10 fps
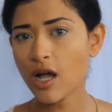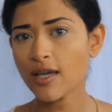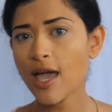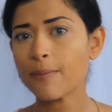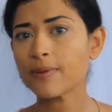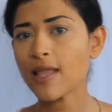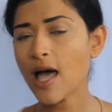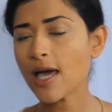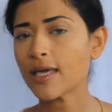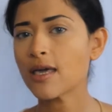I
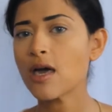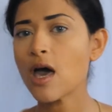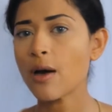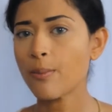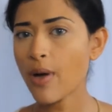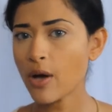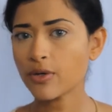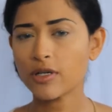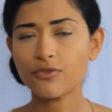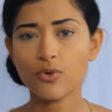apply
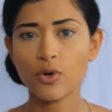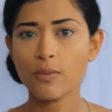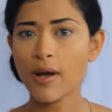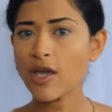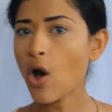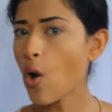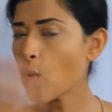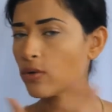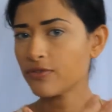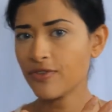powder for my
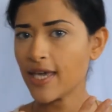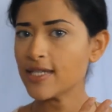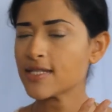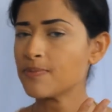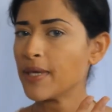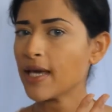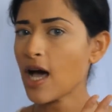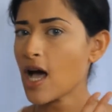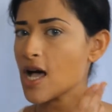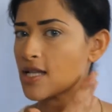whole face
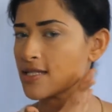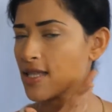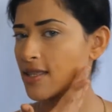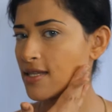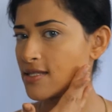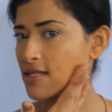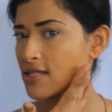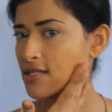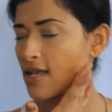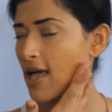because this
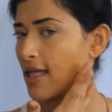is